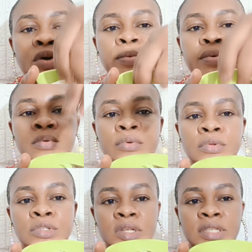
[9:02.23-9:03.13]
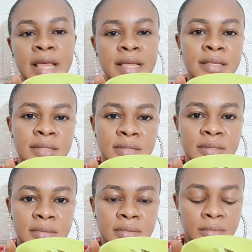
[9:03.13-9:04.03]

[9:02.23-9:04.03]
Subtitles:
top, just like this.